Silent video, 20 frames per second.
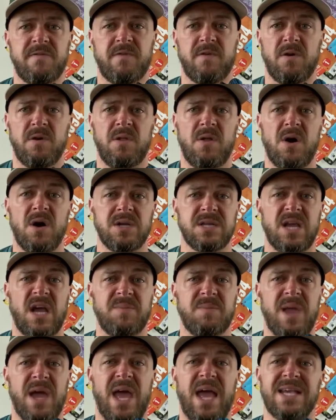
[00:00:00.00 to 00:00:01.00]
for a long time
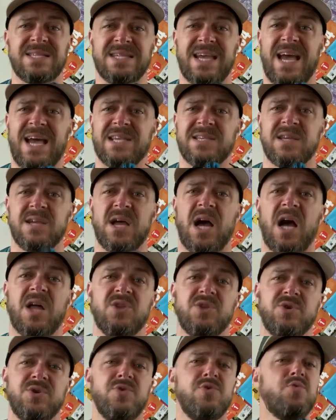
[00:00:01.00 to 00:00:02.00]
yet, as it hasn't gotten
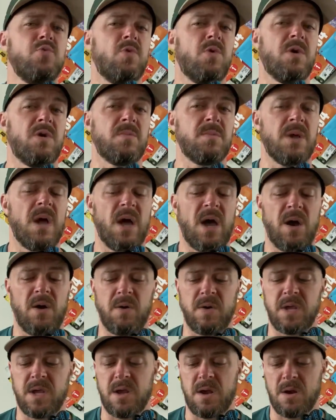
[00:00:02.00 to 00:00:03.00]
too warm
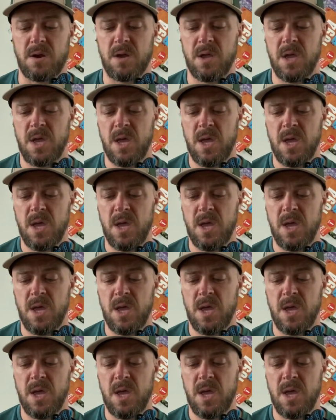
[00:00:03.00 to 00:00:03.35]
out here.